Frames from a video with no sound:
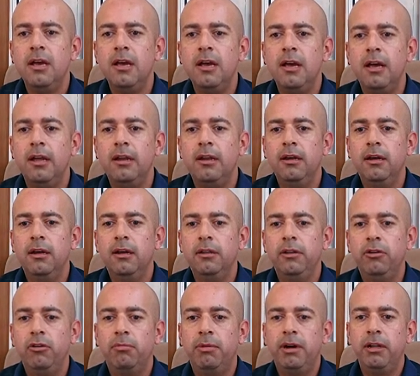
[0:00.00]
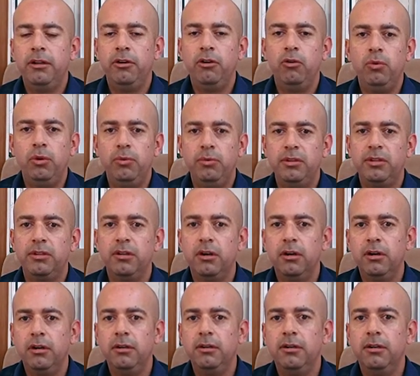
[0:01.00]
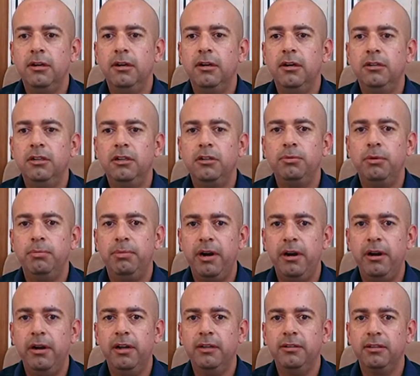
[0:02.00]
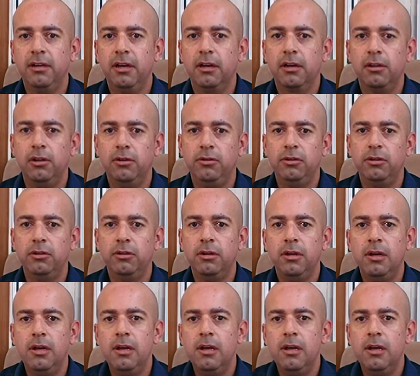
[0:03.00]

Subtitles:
And little by little, we would start just preparing as it got closer.